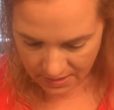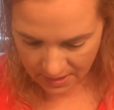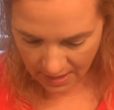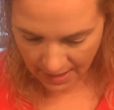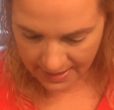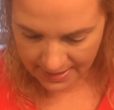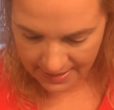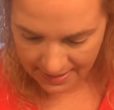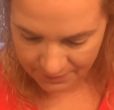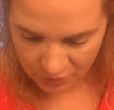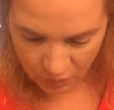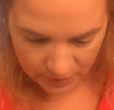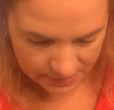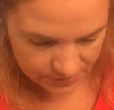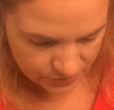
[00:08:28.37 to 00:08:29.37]
I am
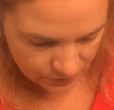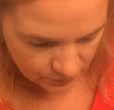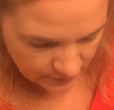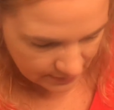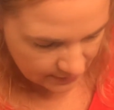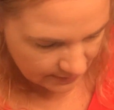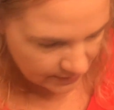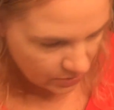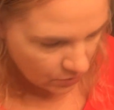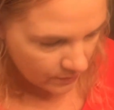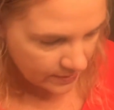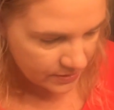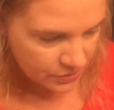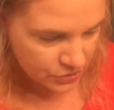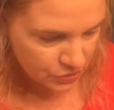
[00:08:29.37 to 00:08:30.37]
going to quickly go
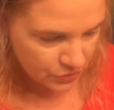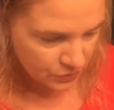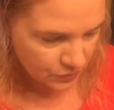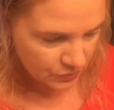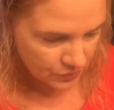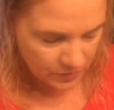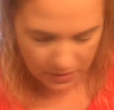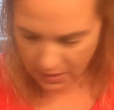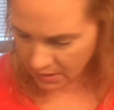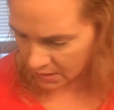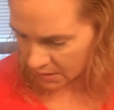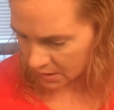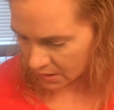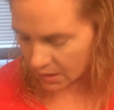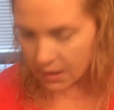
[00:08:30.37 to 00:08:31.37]
in and do
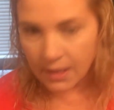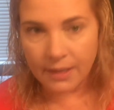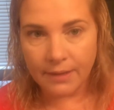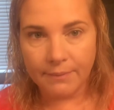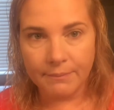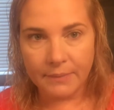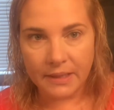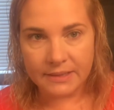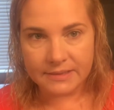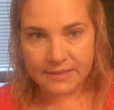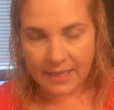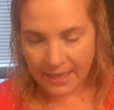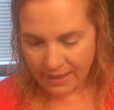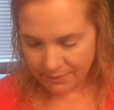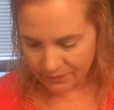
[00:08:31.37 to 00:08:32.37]
a
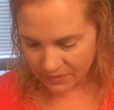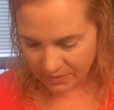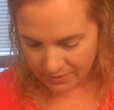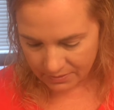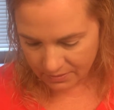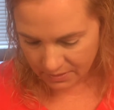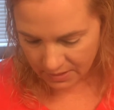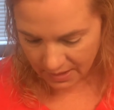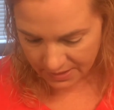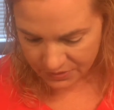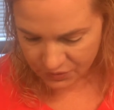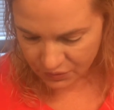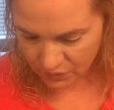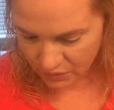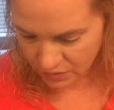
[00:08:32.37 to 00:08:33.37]
dab, the
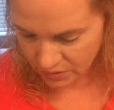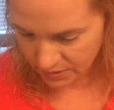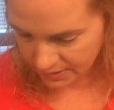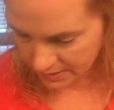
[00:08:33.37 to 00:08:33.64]
contour